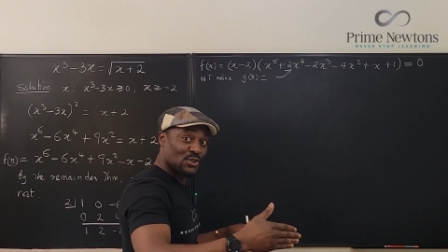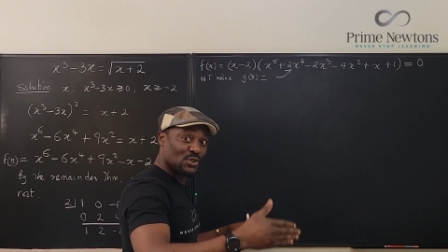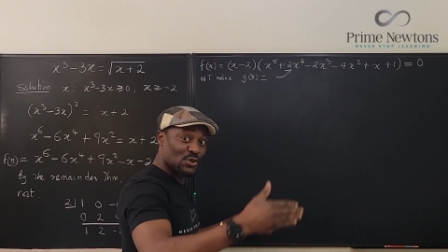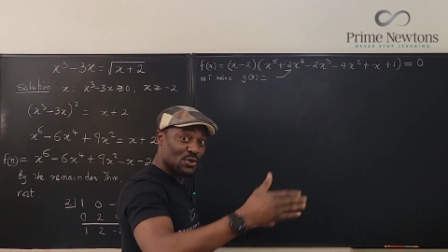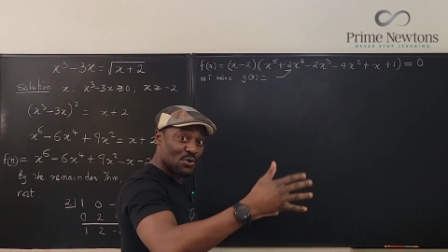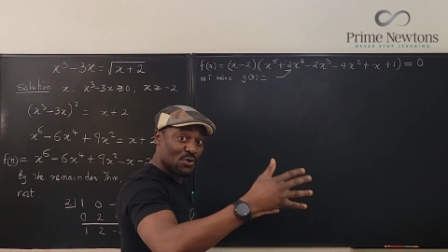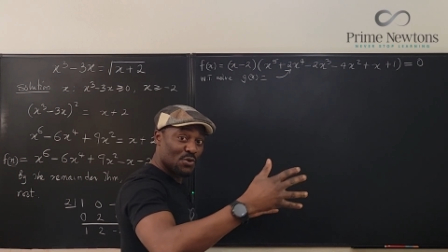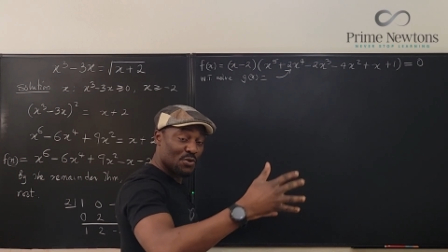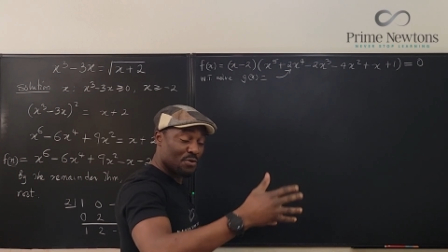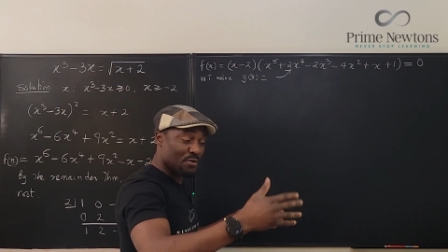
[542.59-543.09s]

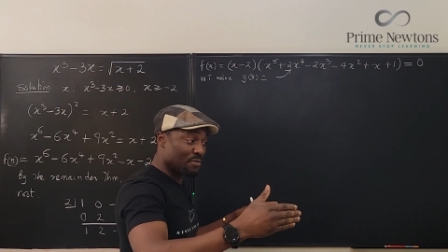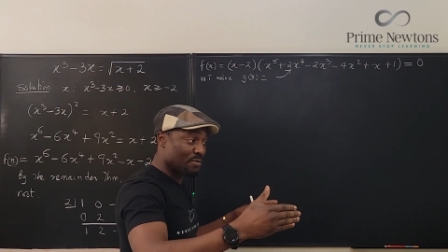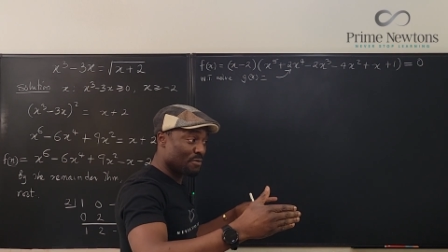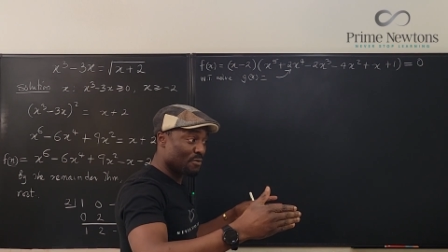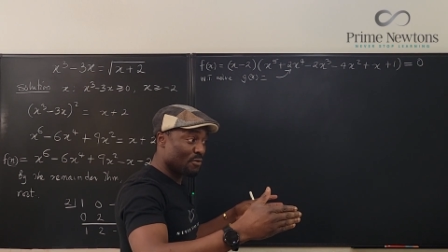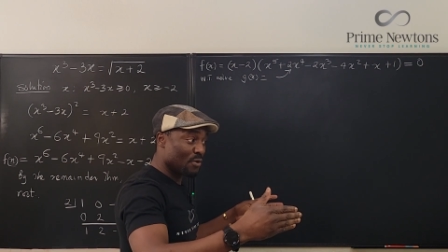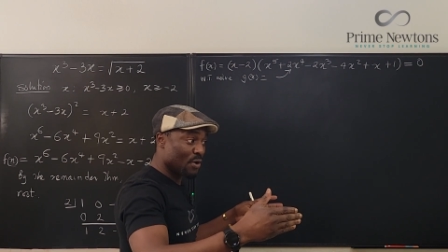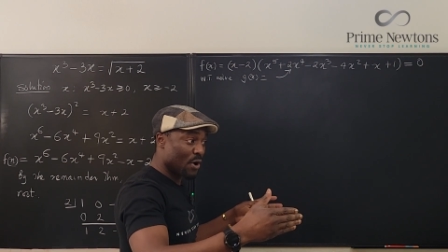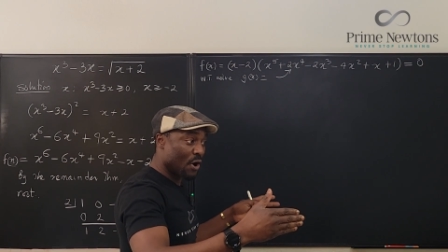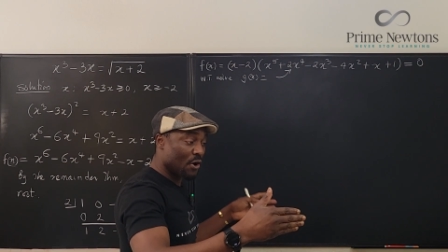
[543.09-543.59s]

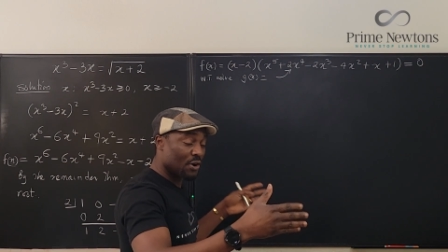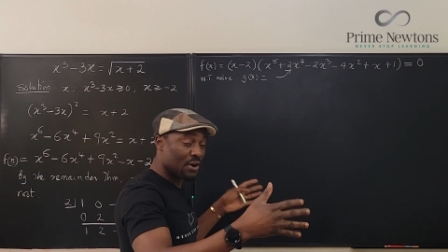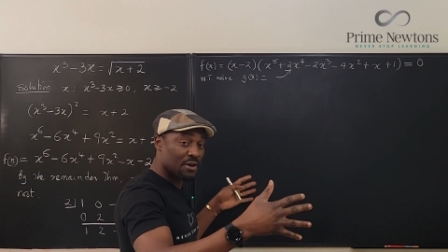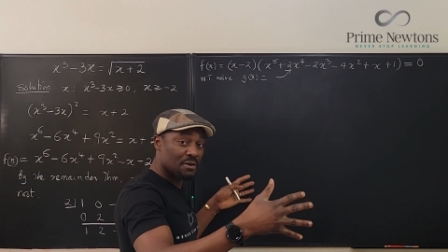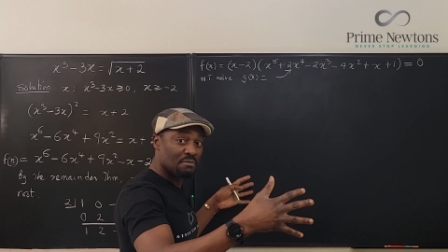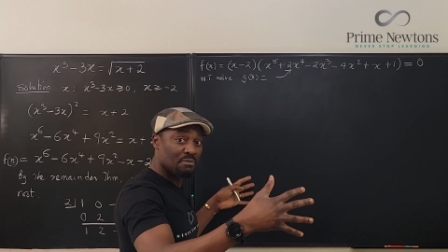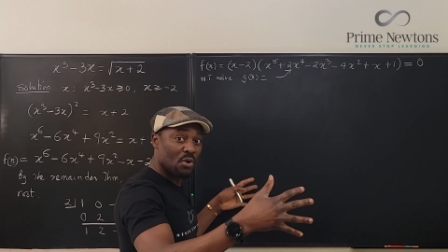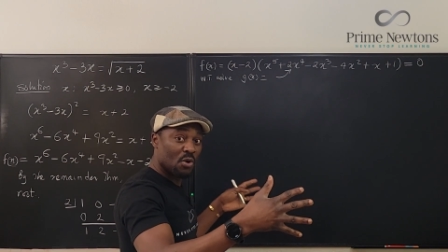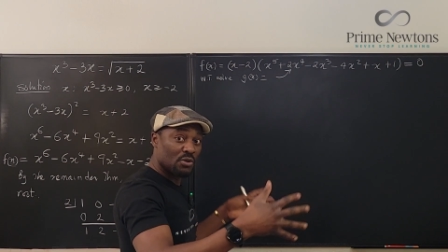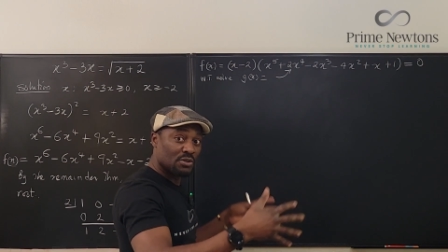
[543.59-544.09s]
you are going
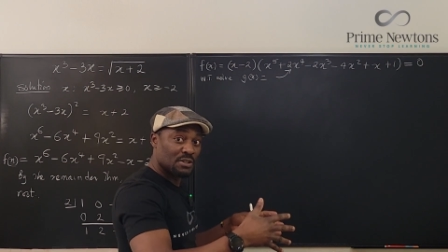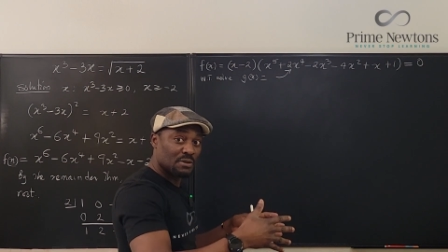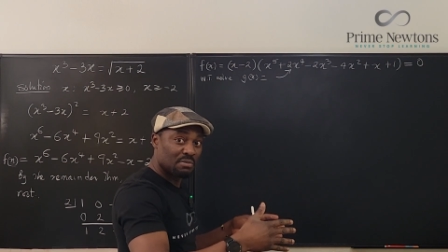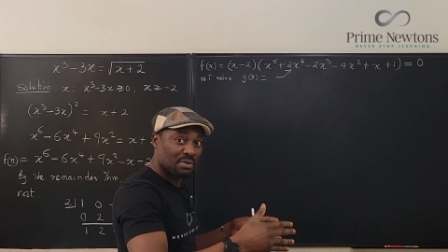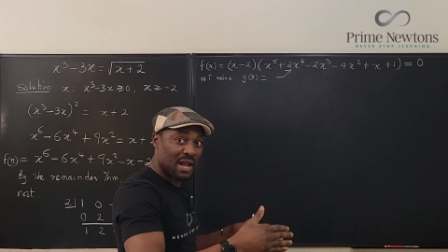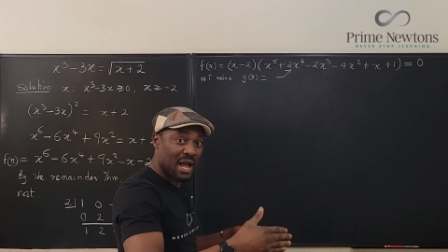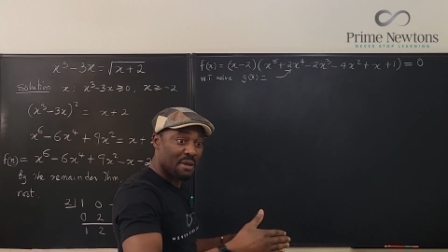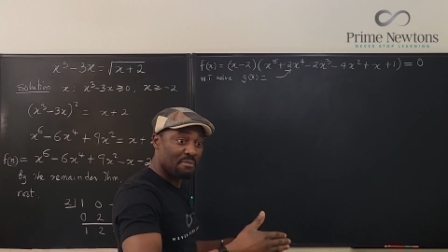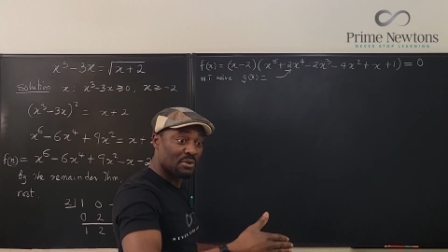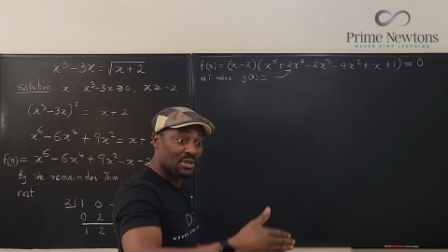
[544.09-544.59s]
to
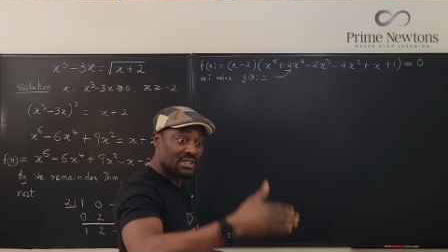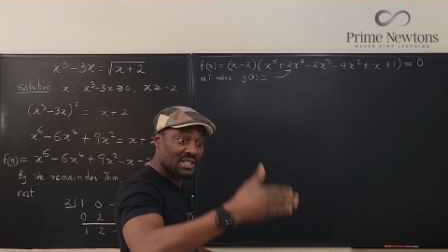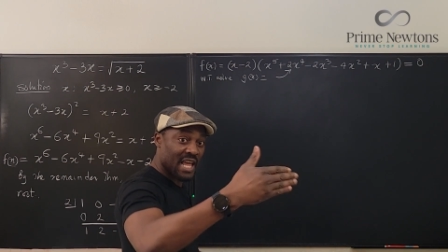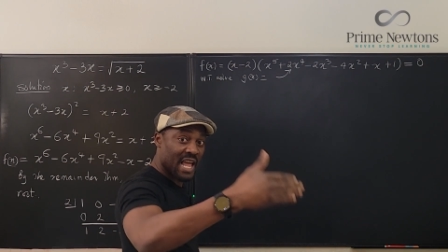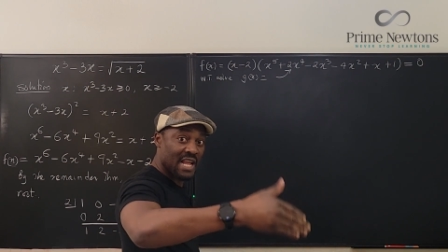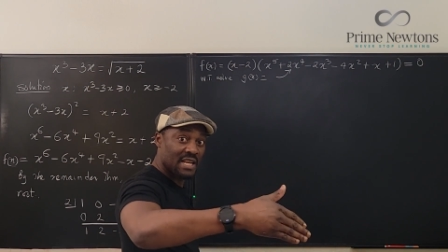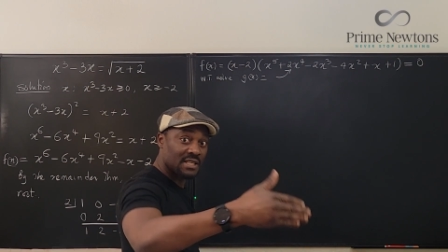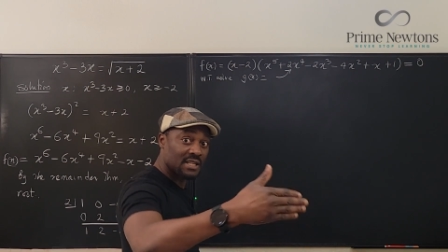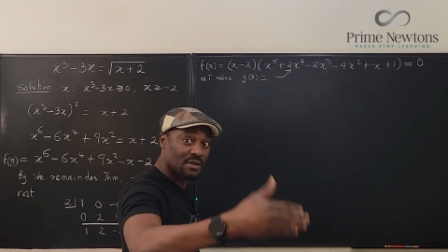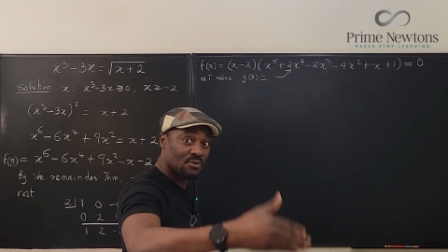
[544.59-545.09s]
multiply must end